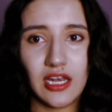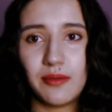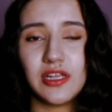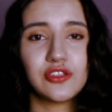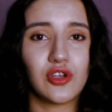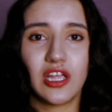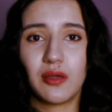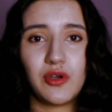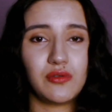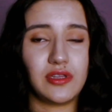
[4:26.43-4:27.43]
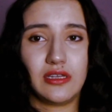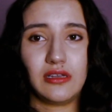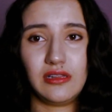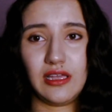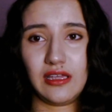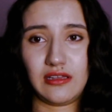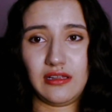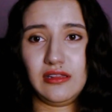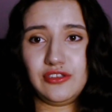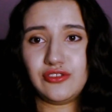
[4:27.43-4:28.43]
And I'm not talking about
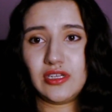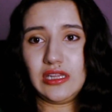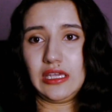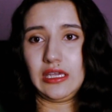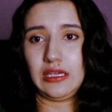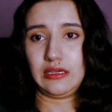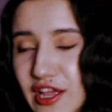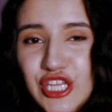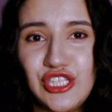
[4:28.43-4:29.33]
like literally